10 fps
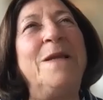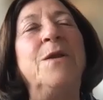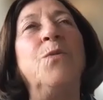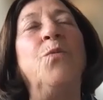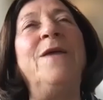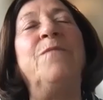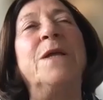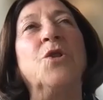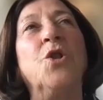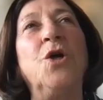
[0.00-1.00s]
we've
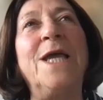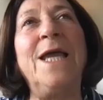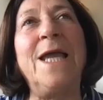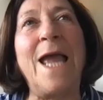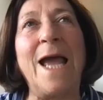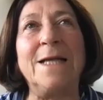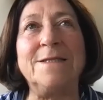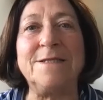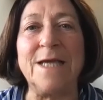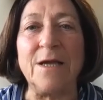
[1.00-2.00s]
been looking
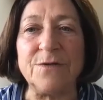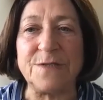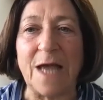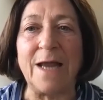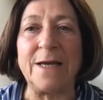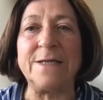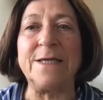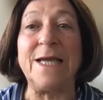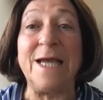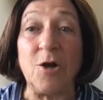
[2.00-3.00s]
at single-sided
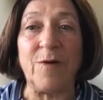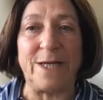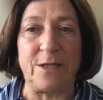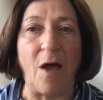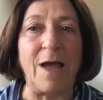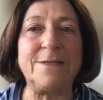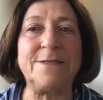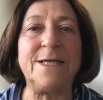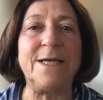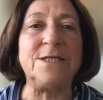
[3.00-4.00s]
hearing
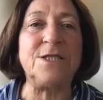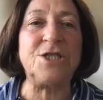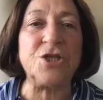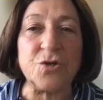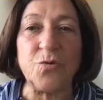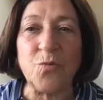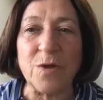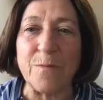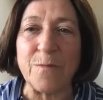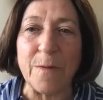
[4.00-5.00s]
loss in children
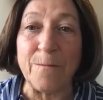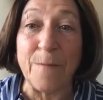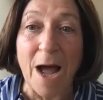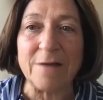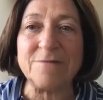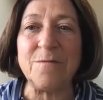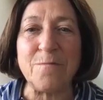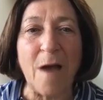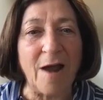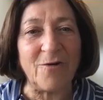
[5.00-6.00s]
with mild to
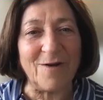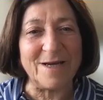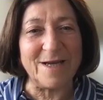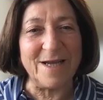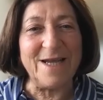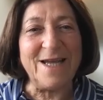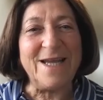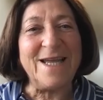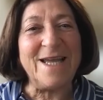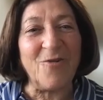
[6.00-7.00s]
moderate
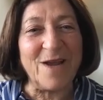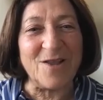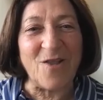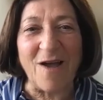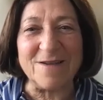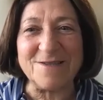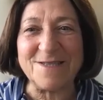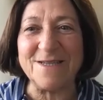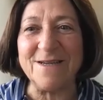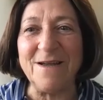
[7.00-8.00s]
hearing
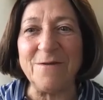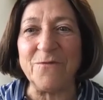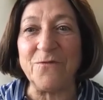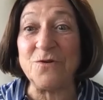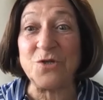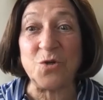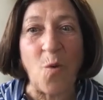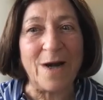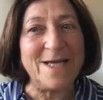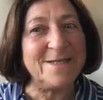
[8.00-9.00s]
loss for
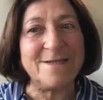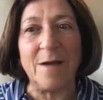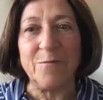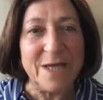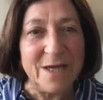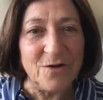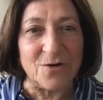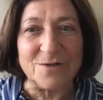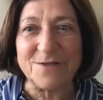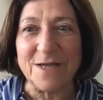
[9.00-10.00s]
20 some
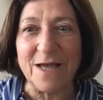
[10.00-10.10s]
years.